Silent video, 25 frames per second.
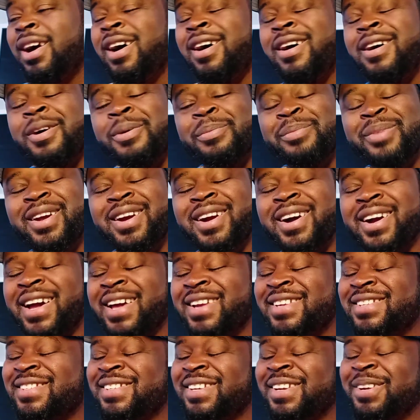oh man, I
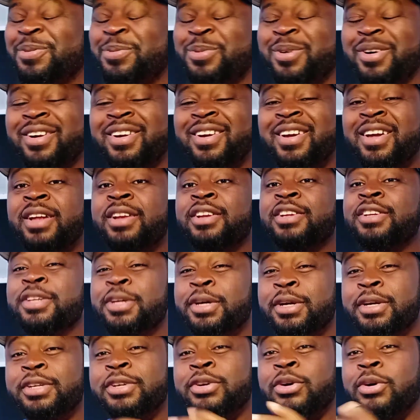got to say the word,
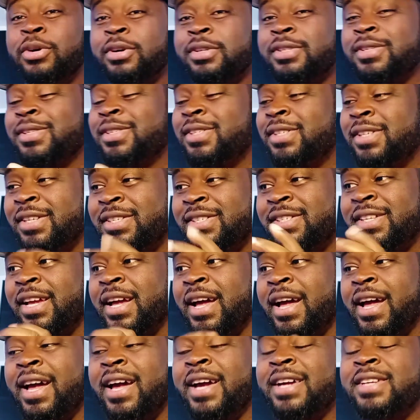little
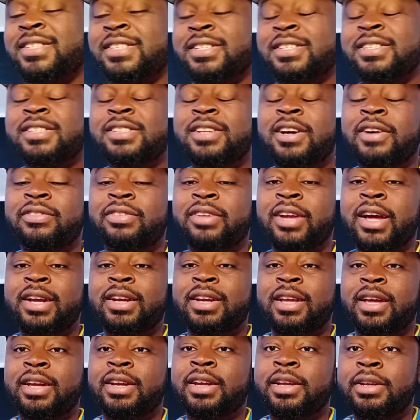narcissistic acts and stuff
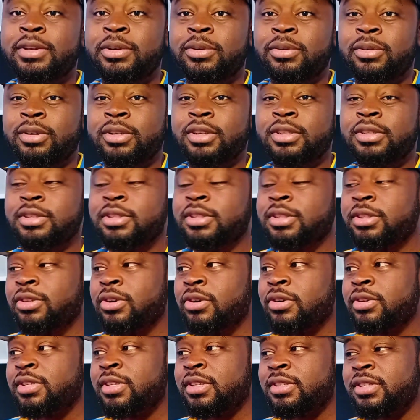like that. They're doing little
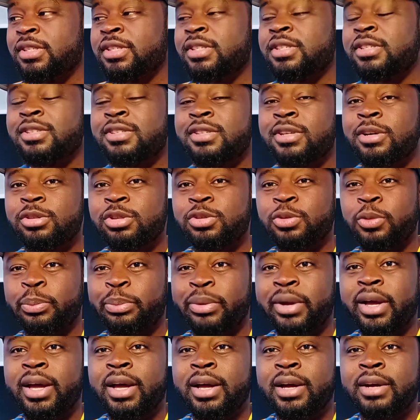narcissistic
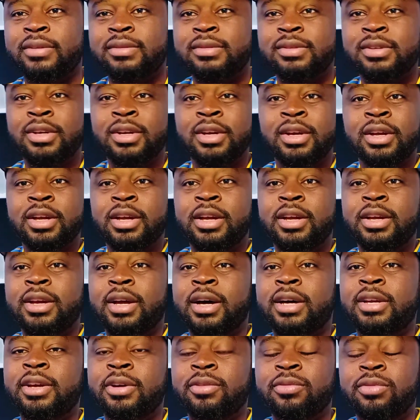sociopaths, and
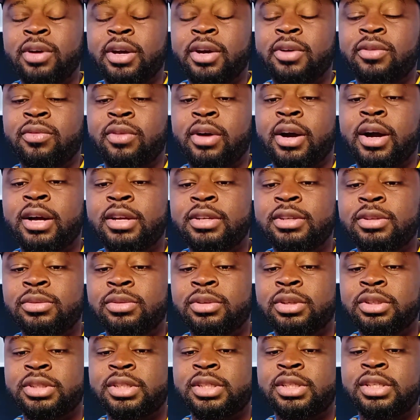now they're running around
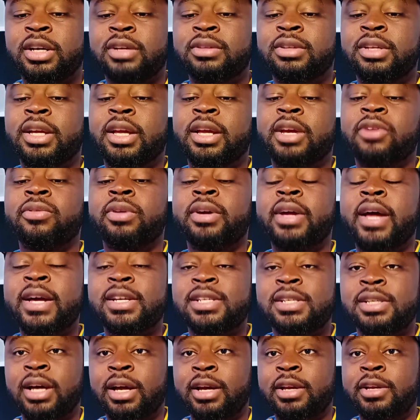doing stuff to get a
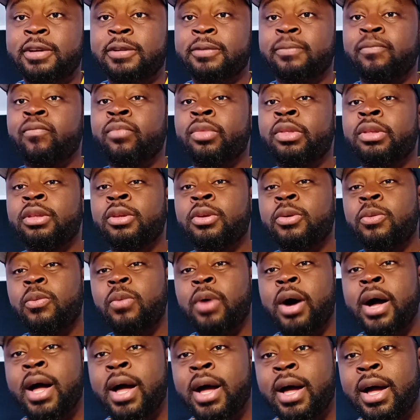reaction out of you.
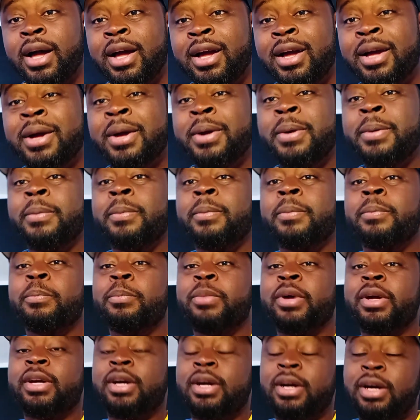Why?
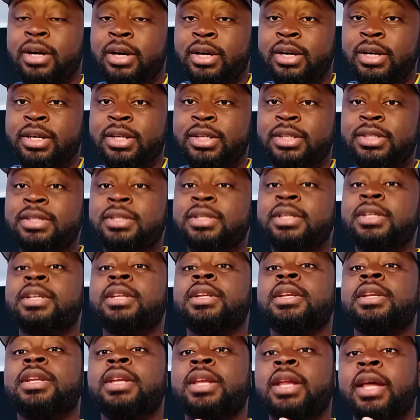Because
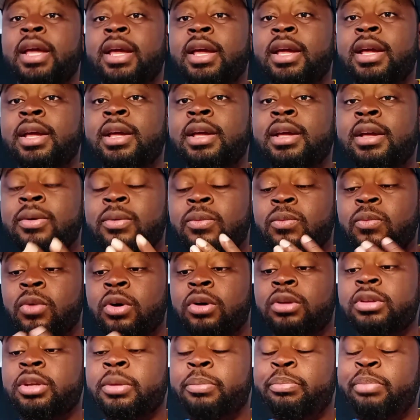they
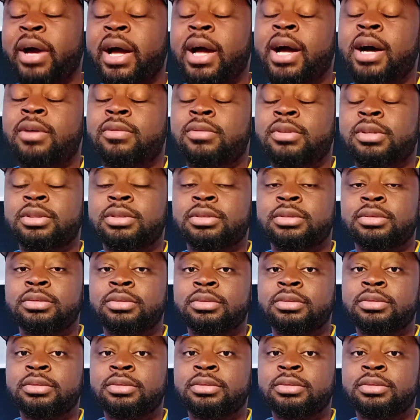want the power.